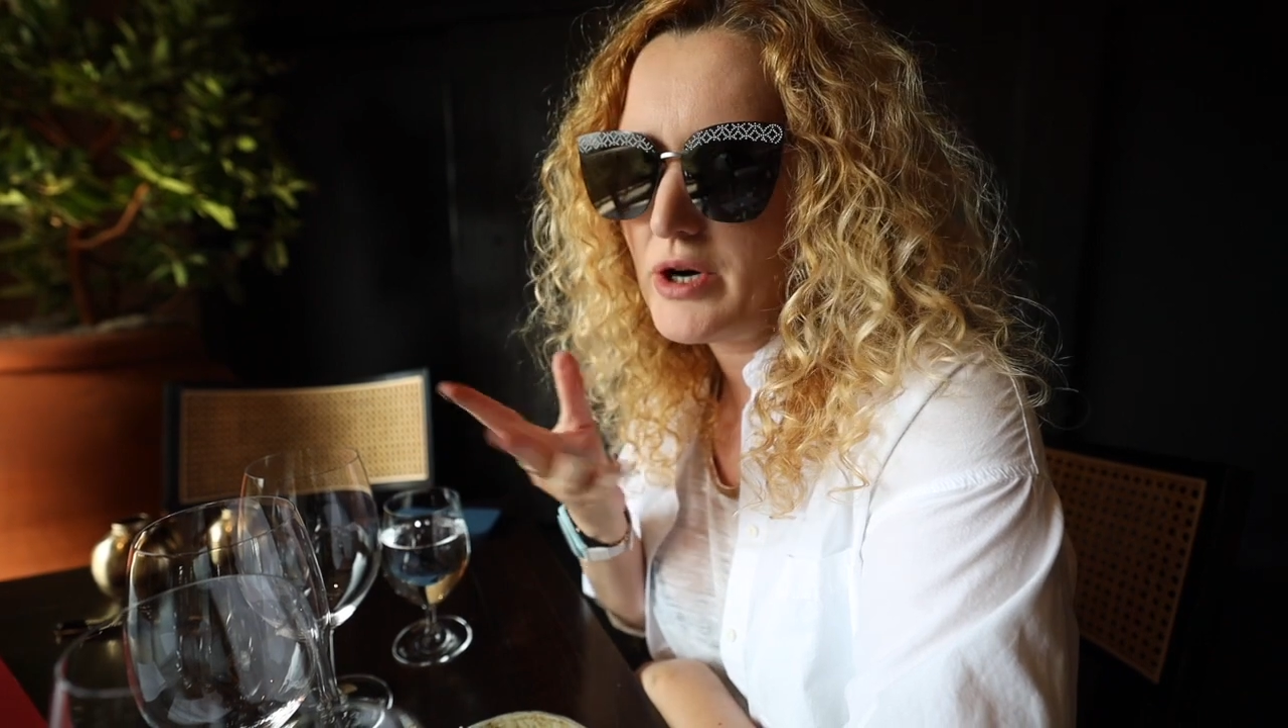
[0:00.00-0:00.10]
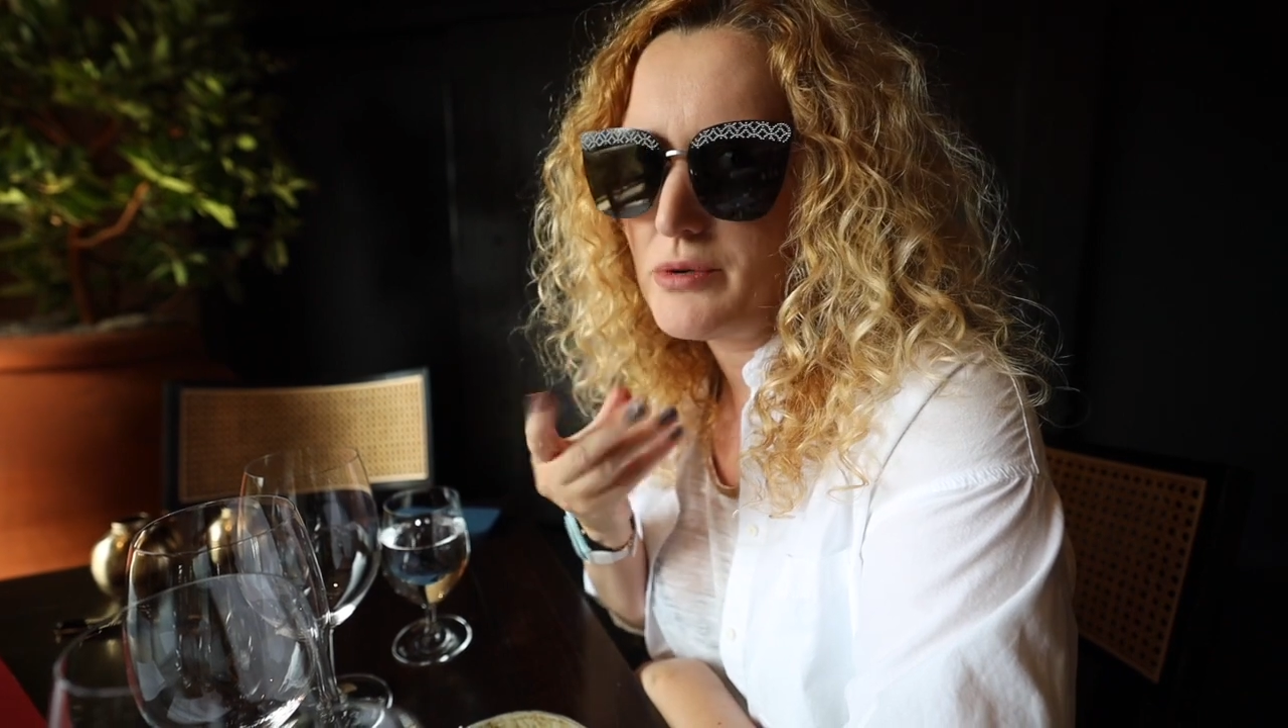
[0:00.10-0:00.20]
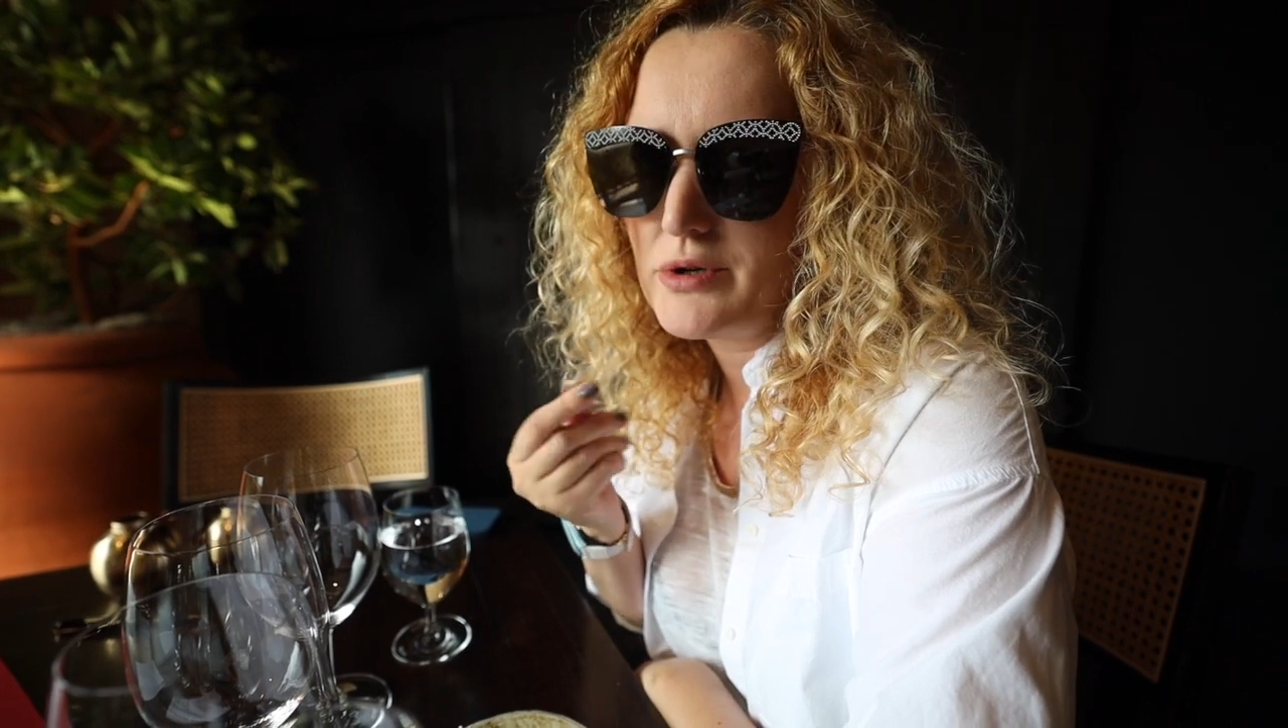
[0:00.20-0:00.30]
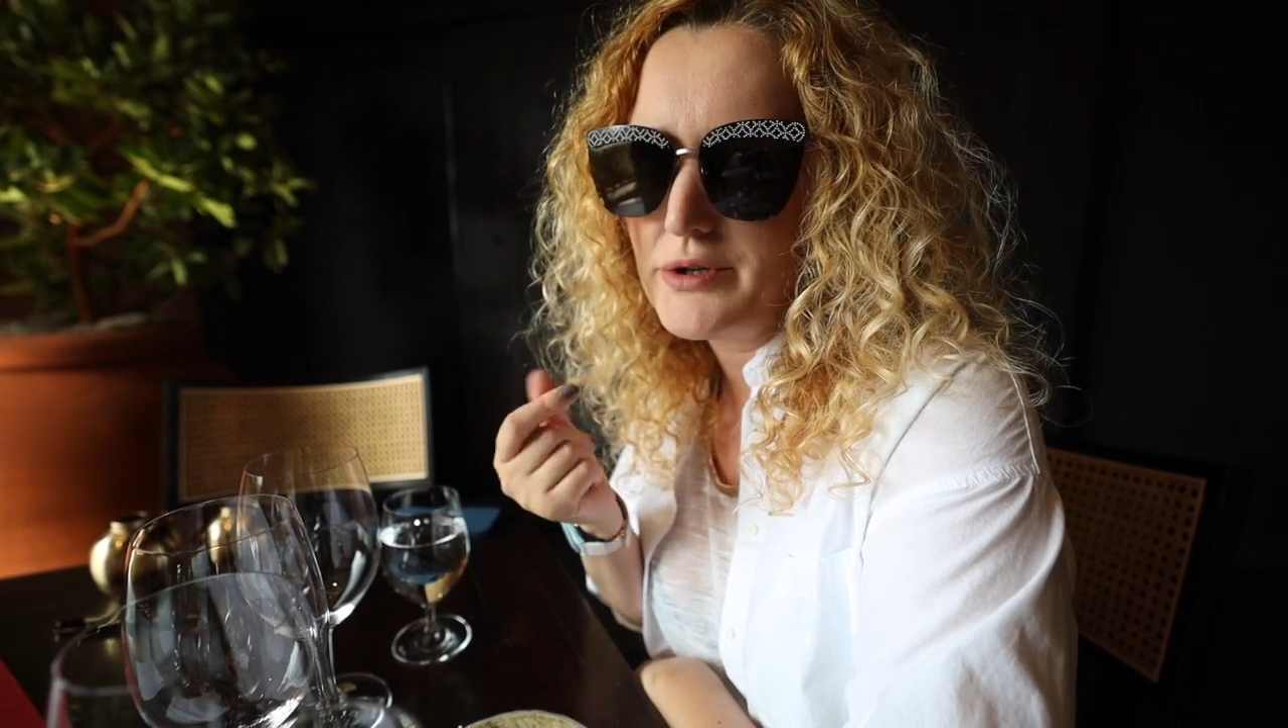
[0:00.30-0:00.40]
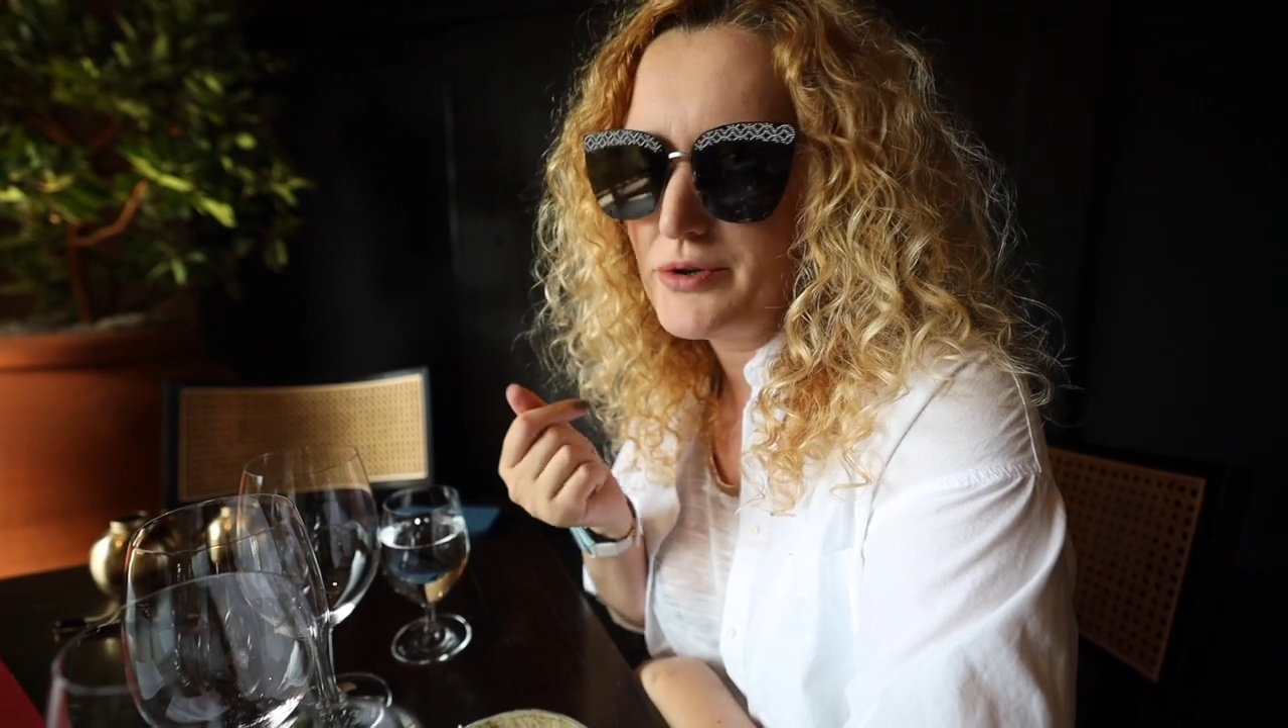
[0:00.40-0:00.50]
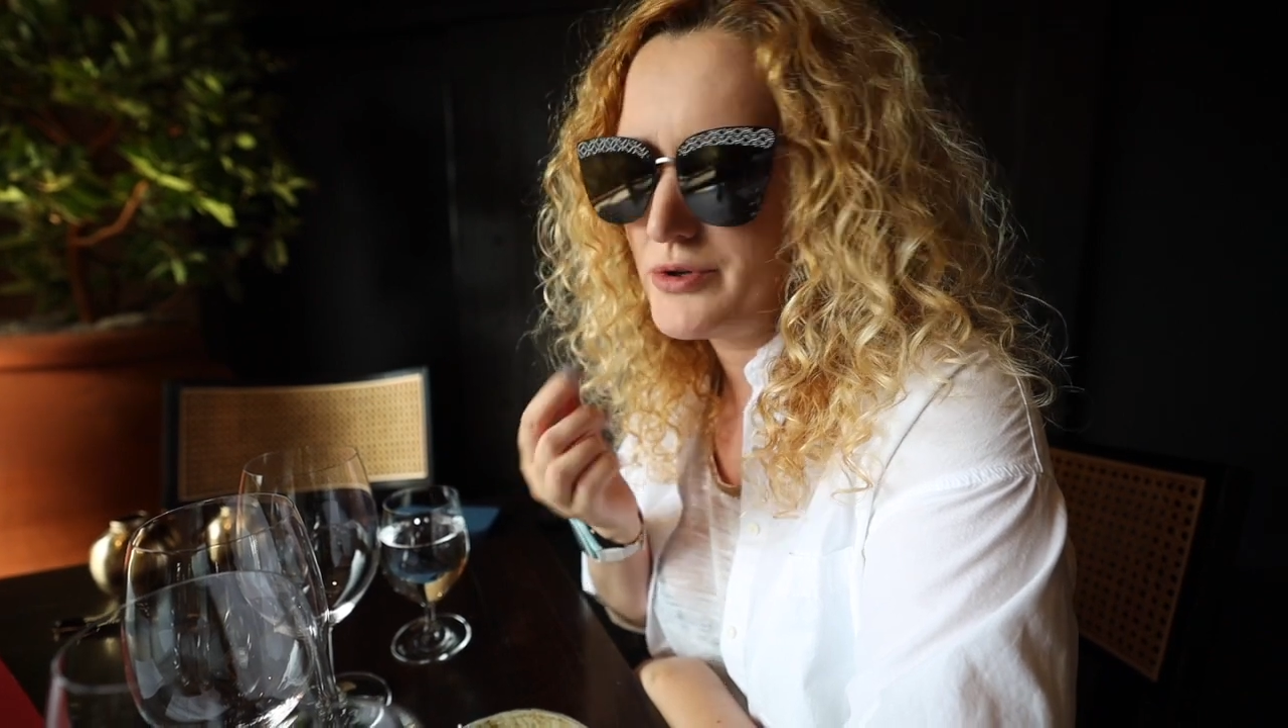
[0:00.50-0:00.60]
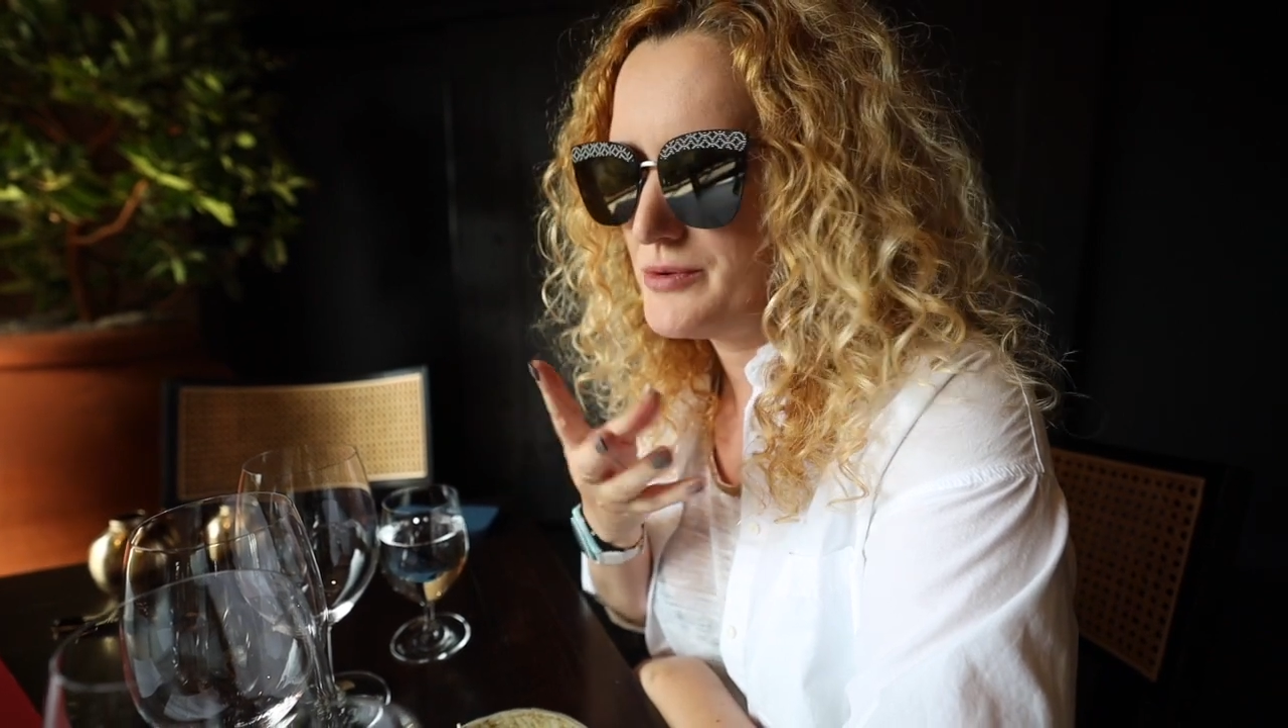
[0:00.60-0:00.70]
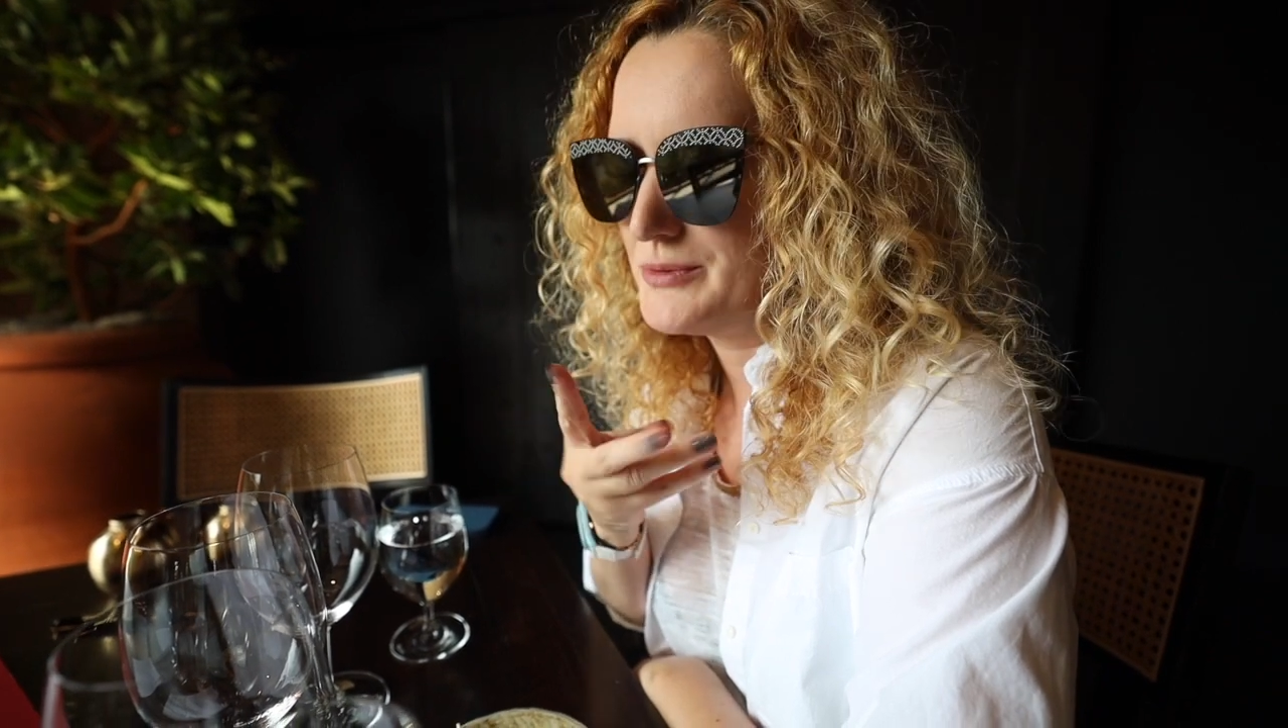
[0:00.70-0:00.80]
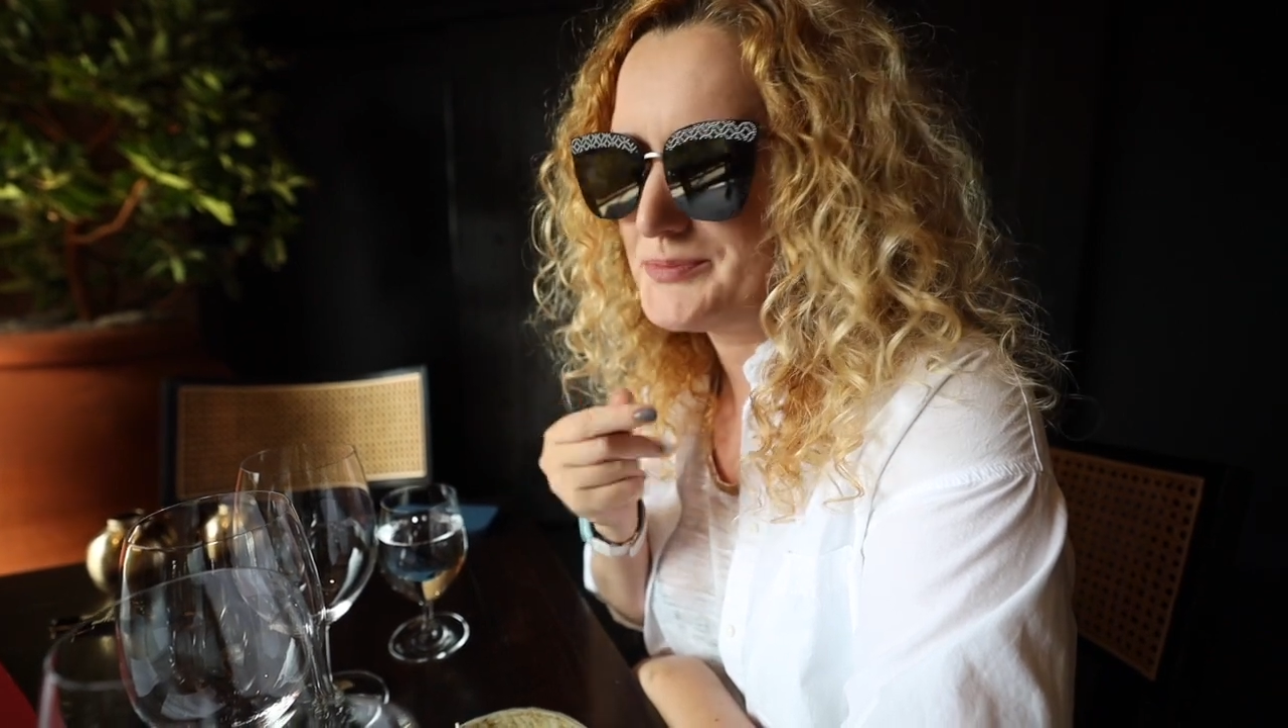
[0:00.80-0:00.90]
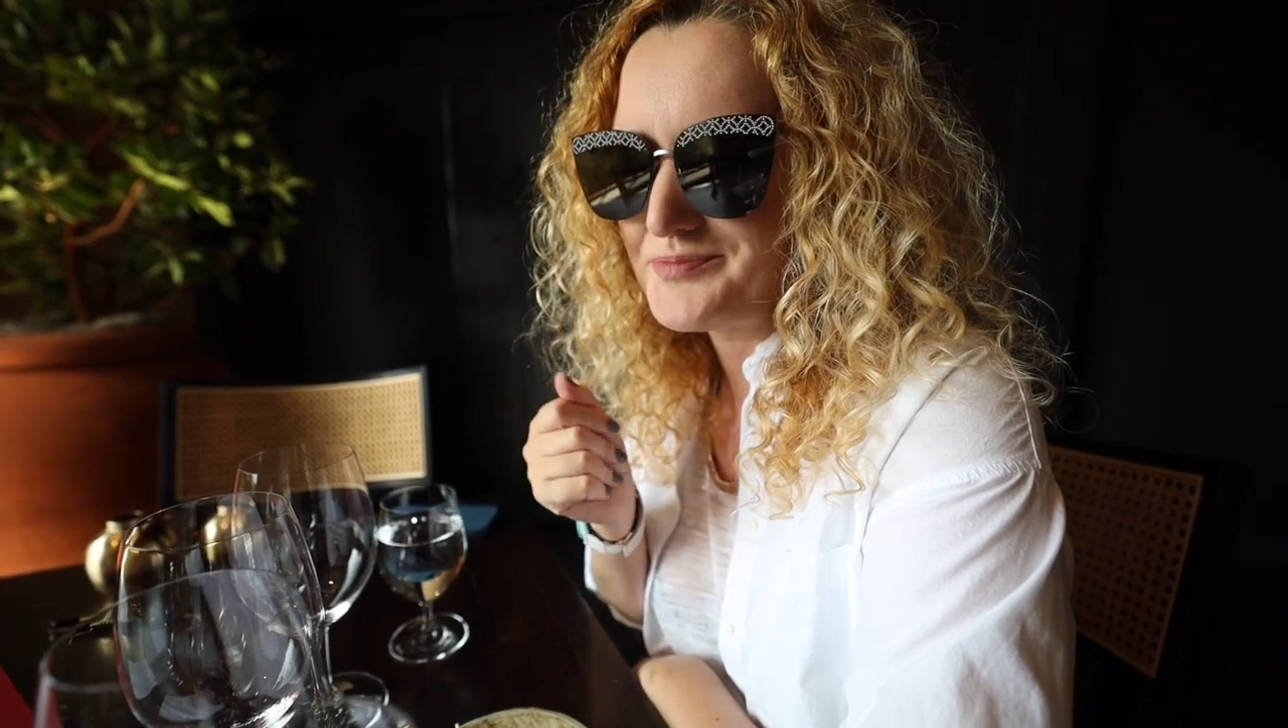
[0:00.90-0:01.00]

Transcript: our, you know,